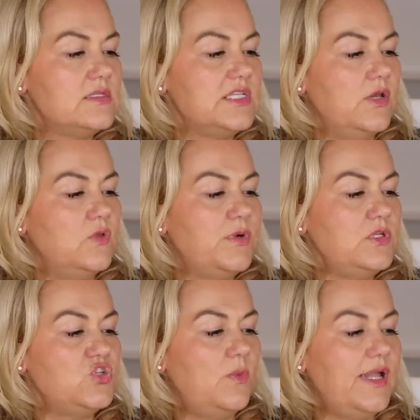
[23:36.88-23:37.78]
So,
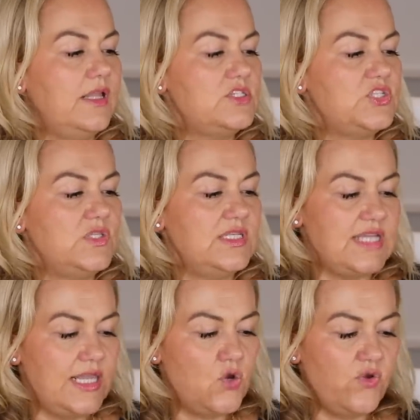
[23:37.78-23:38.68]
Body Shop Aloe Soothing
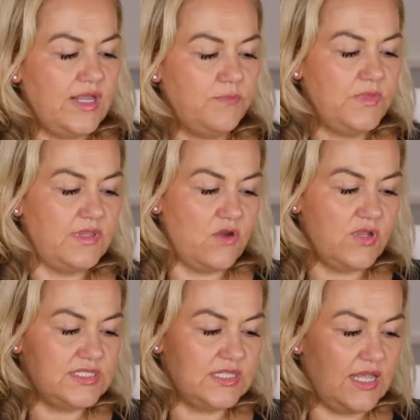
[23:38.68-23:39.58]
Day Cream. There
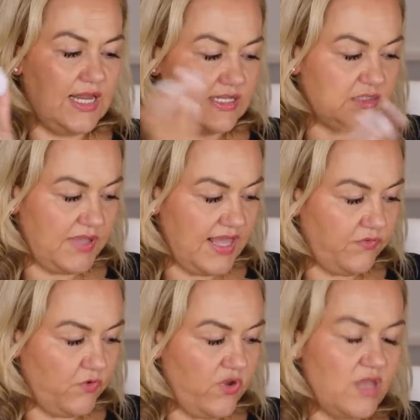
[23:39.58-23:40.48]
is an
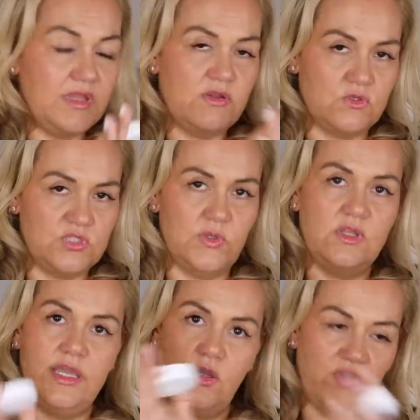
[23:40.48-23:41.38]
SPF cream and there is also a
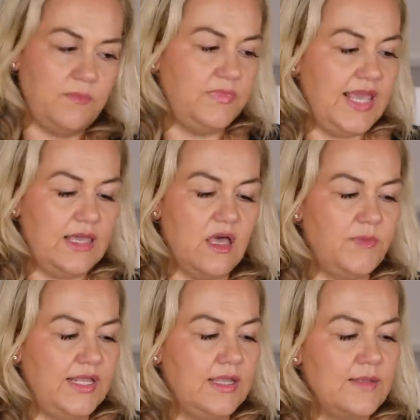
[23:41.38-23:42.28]
night cream. They're
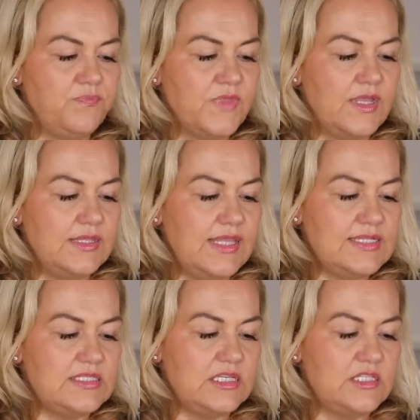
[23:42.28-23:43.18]
coming.
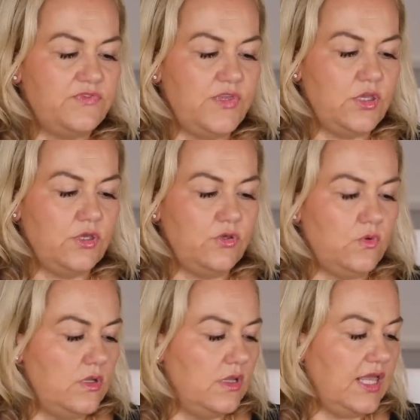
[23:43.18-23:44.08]
This is for
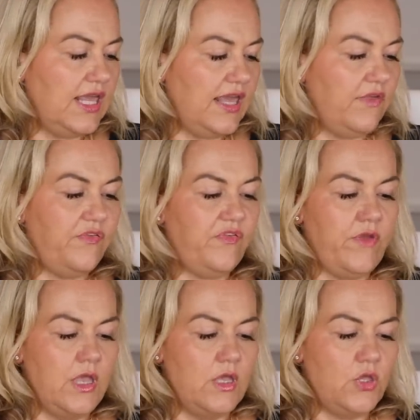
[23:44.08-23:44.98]
you
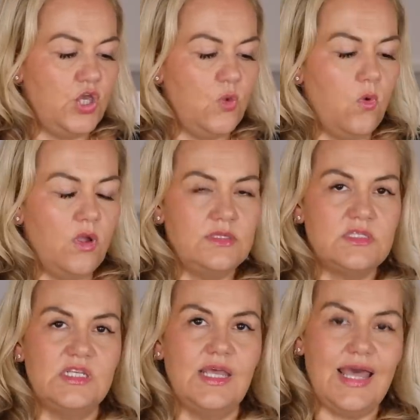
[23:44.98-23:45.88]
if you
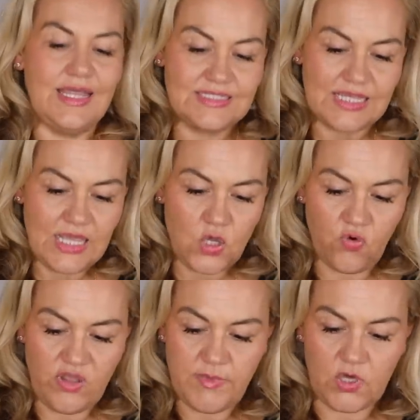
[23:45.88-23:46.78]
want a day
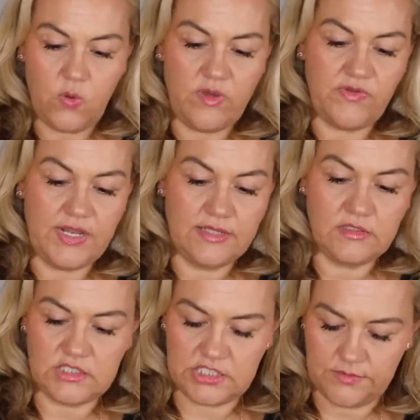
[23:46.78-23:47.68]
cream
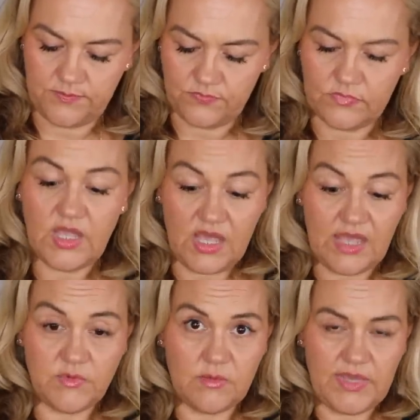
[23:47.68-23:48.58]
equivalent. I
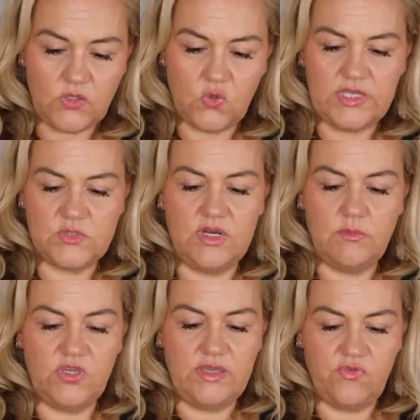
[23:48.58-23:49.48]
am gonna make noise while I'm
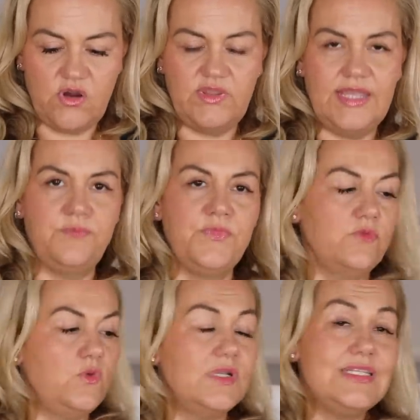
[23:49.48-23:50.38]
looking for everything.
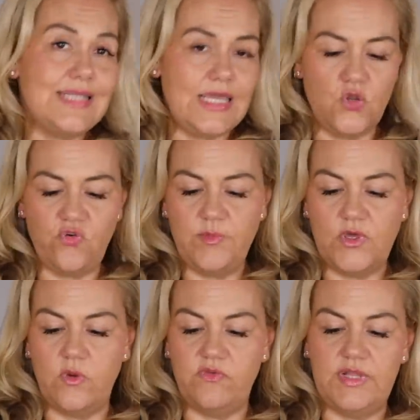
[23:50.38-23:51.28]
If you want a day cream
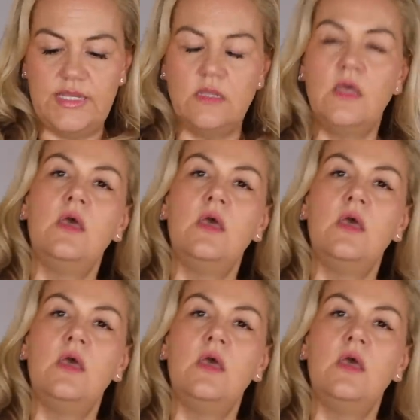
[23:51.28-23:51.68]
equivalent